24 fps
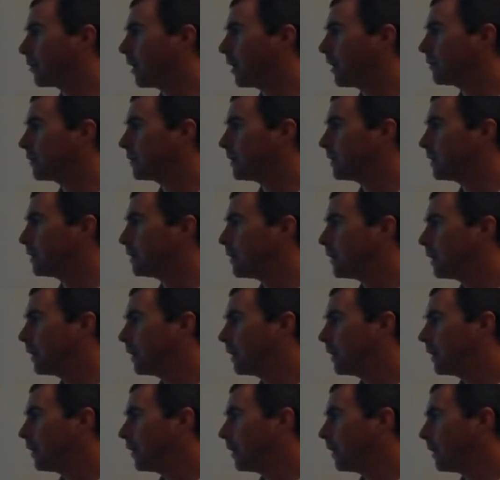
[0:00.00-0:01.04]
prompted,
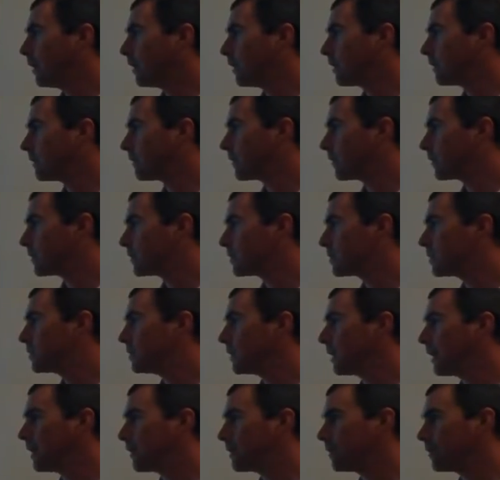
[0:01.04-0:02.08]
and the
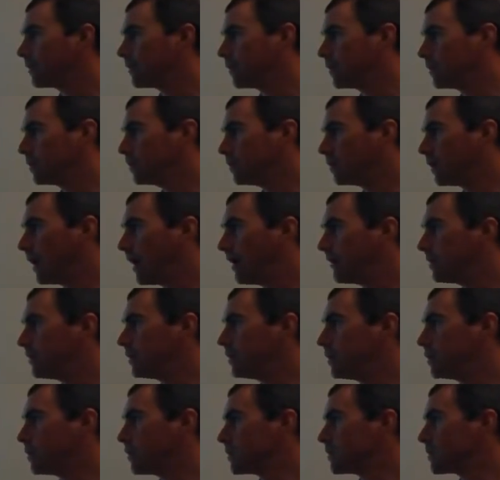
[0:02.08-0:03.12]
first thing that you will have to
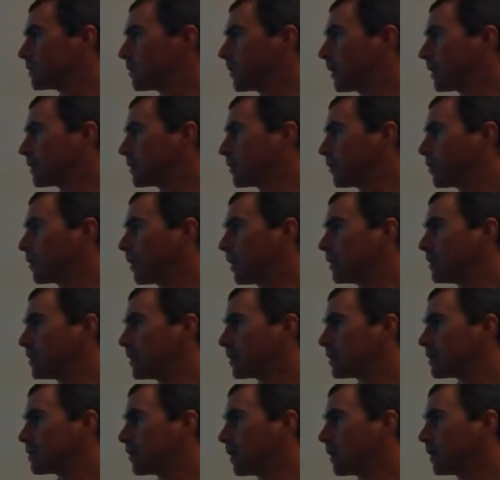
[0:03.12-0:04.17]
do is select your
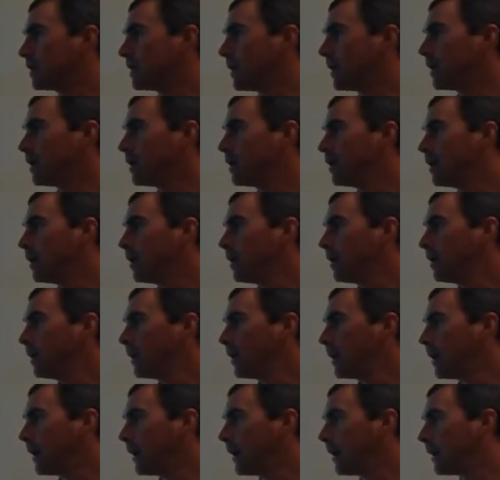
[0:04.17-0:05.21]
project start date.
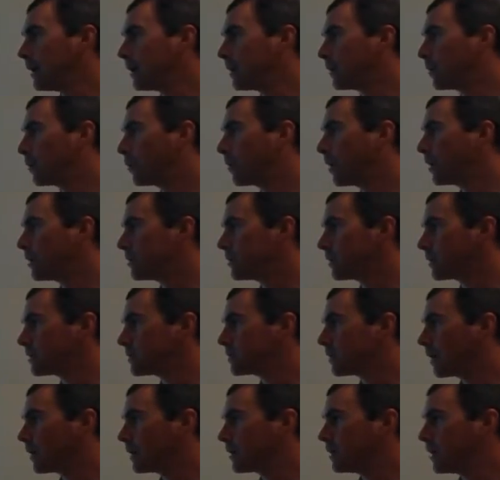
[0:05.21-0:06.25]
Your project
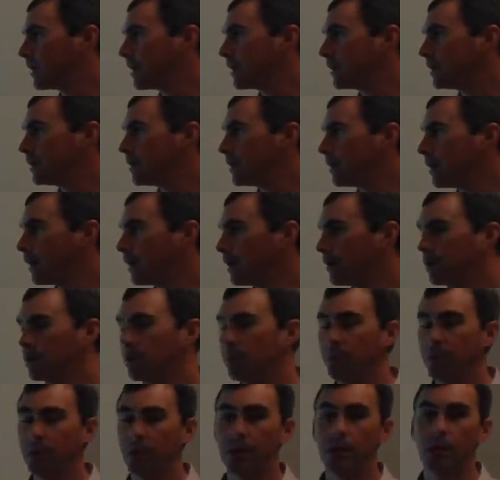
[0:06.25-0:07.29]
start date
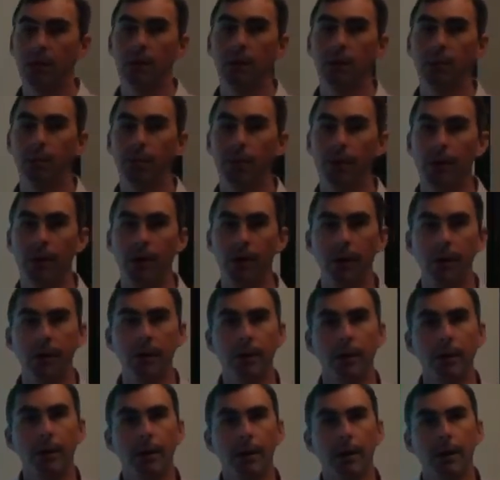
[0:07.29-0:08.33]
will be keyed upon.
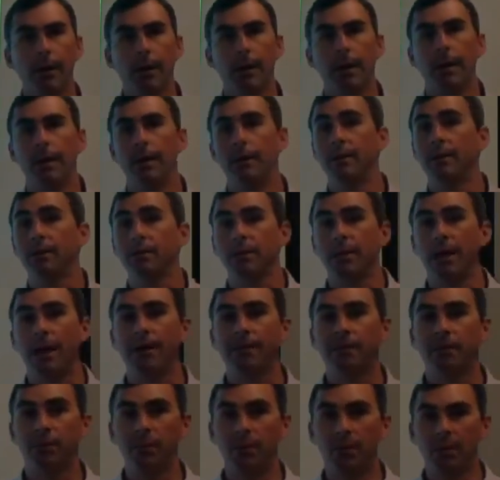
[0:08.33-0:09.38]
It doesn't
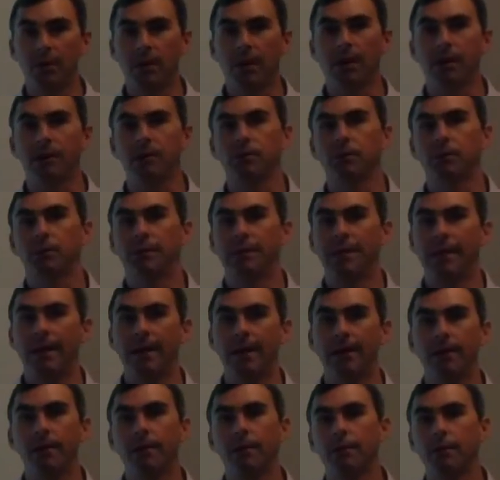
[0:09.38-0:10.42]
have to be the actual
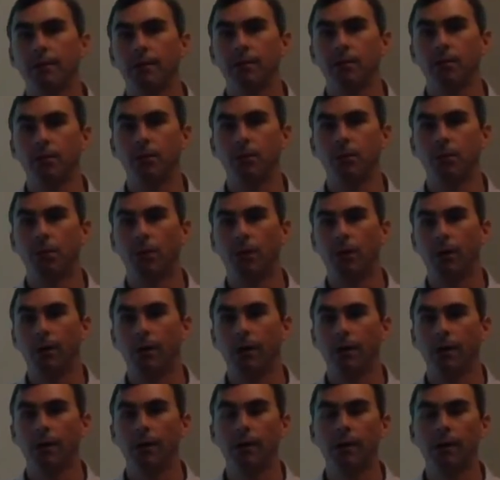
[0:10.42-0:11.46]
date that you
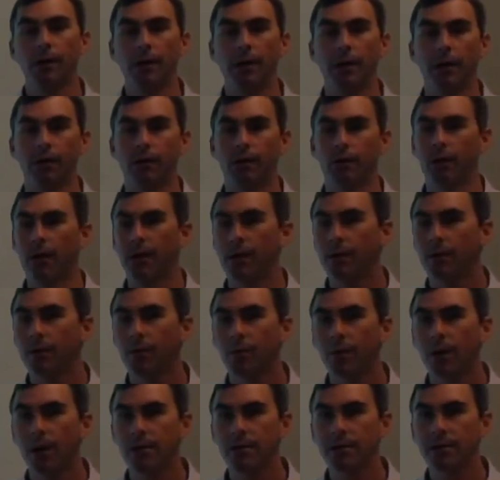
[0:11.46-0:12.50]
are creating the
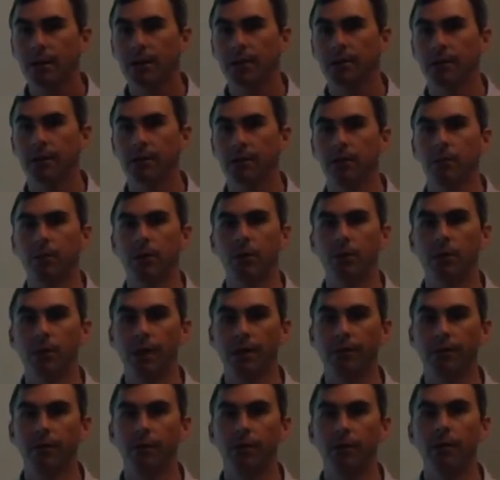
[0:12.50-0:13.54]
project. It can be
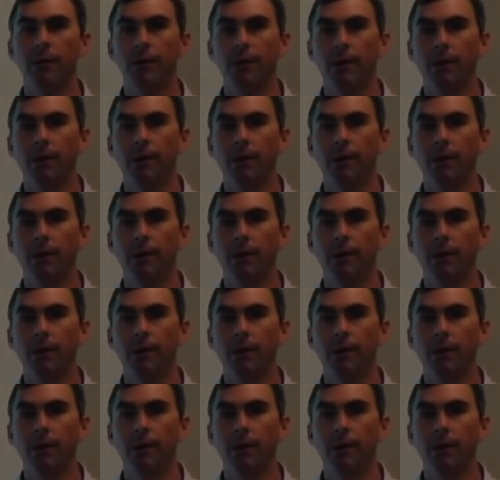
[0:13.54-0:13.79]
whatever